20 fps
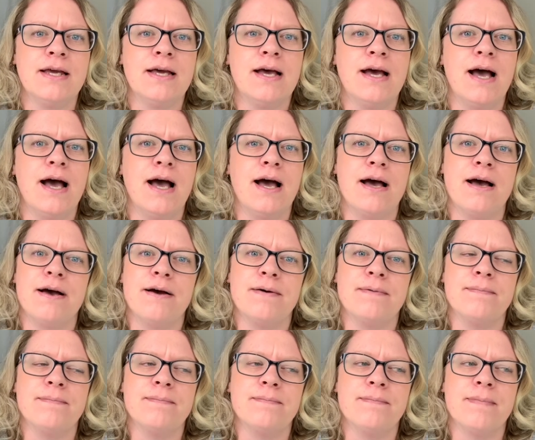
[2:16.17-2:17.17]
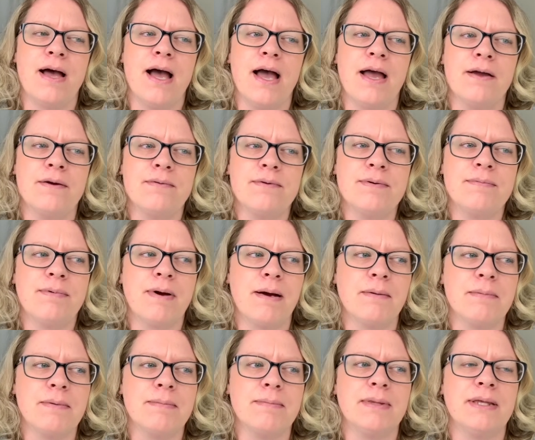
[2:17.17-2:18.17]
I would
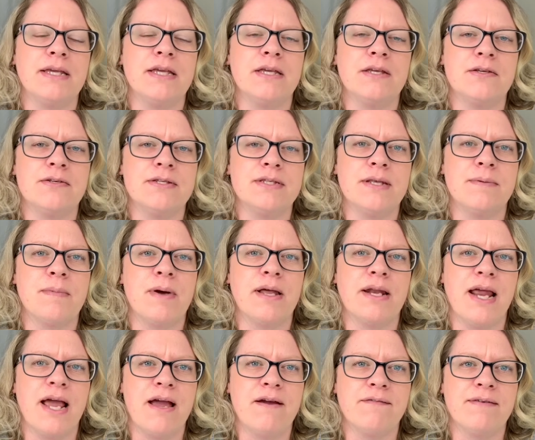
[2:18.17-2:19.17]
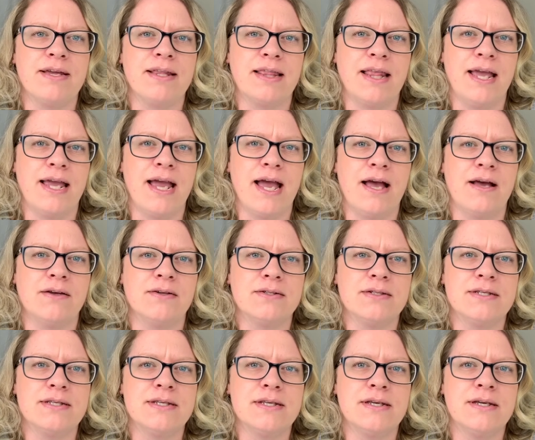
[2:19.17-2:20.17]
probably use them on every
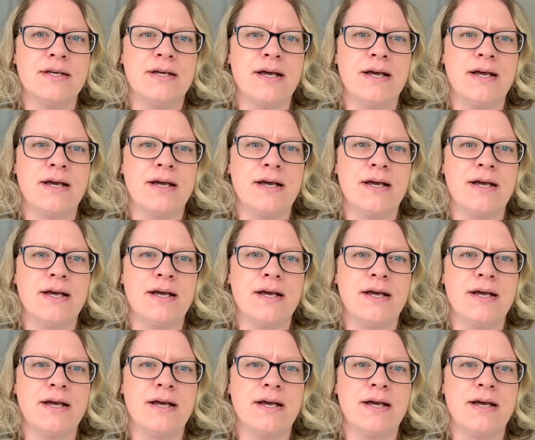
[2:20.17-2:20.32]
layout.